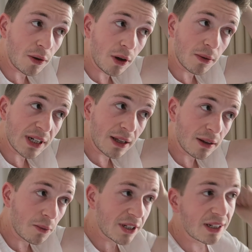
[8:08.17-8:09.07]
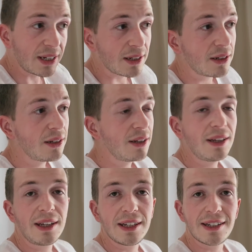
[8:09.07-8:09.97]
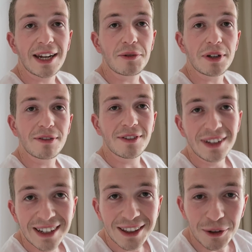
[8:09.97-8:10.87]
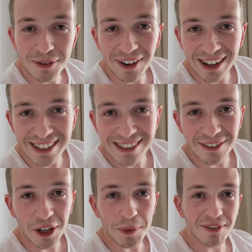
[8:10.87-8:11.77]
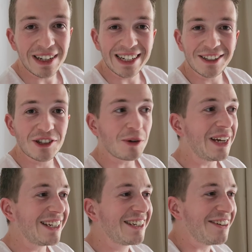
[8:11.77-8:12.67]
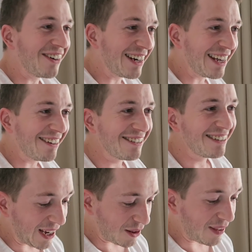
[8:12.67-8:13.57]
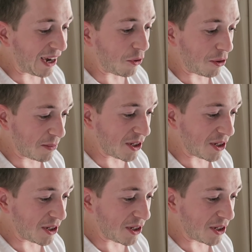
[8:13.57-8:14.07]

you the hotel that we're staying in Tenerife. Those flies have got me feeling so itchy right now. Either that or I'm